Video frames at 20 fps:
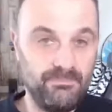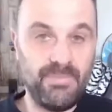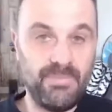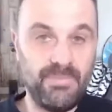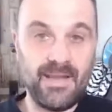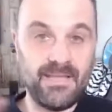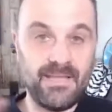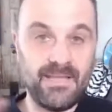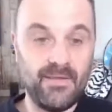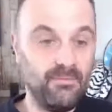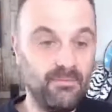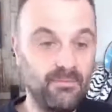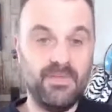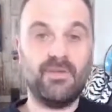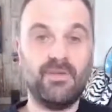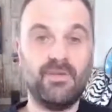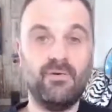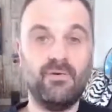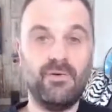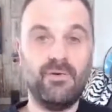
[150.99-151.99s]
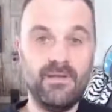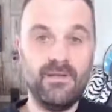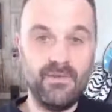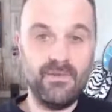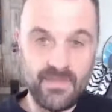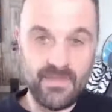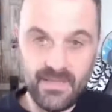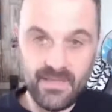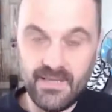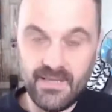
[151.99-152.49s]
banking on Bitcoin
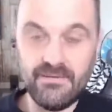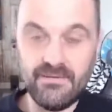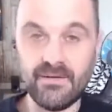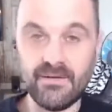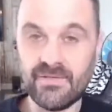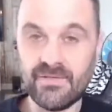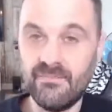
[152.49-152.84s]
looking in,